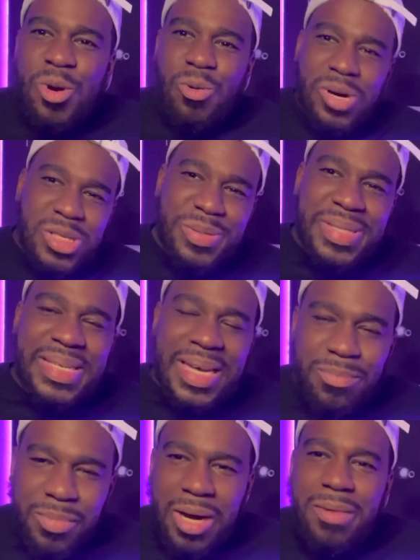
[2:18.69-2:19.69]
Once we set
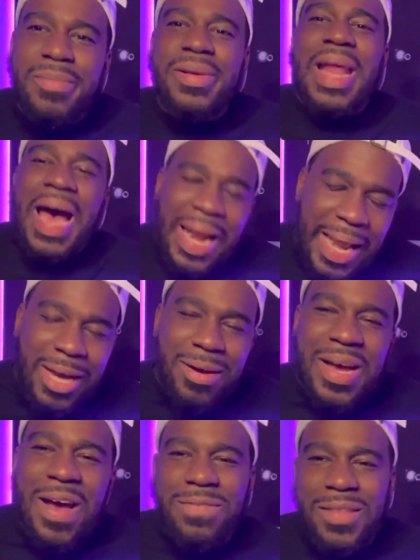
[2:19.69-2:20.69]
them up, now they're
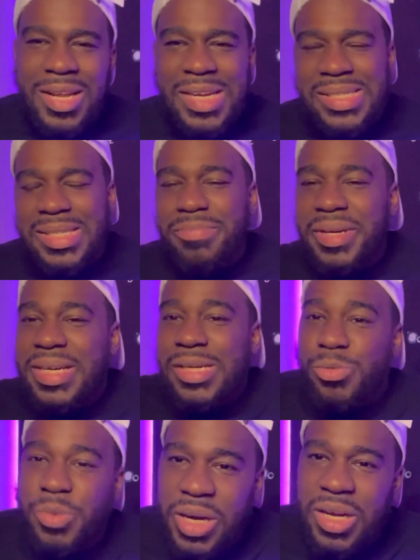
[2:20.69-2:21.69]
going to have to listen, because
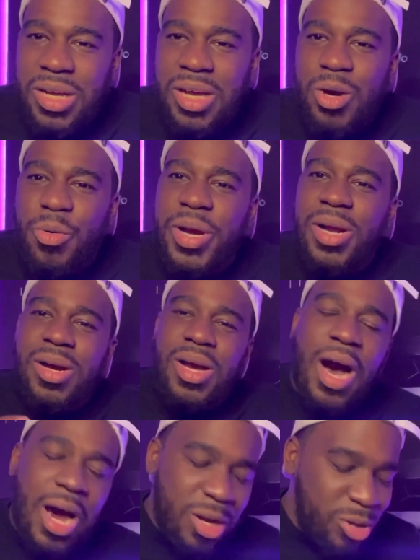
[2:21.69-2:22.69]
what? We done
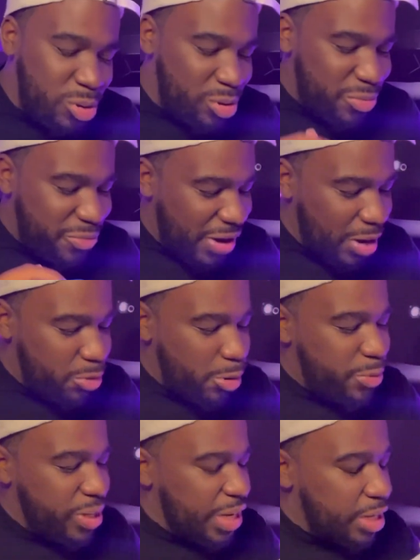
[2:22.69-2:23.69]
caught them right where
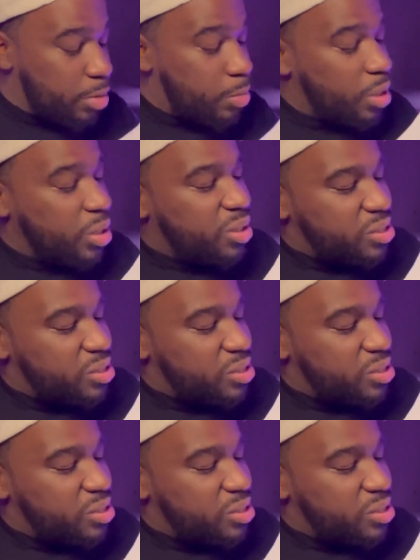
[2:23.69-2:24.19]
we need them.